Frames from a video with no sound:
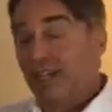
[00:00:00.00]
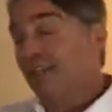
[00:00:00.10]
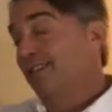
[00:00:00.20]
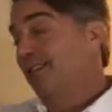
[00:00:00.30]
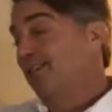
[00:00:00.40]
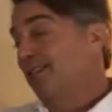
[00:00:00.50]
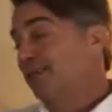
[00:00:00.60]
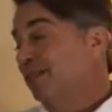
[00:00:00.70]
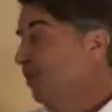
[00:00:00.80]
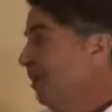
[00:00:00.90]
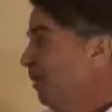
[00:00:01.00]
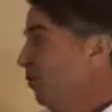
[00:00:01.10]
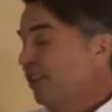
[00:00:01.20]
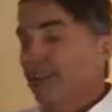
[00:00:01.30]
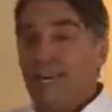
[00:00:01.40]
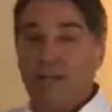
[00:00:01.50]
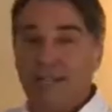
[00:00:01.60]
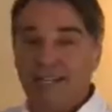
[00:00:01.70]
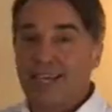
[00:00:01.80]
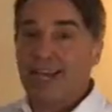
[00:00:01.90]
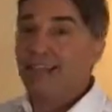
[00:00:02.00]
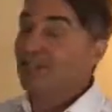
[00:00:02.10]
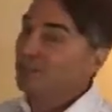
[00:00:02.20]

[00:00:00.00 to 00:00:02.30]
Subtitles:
Okay, and SunChips, with a name like that,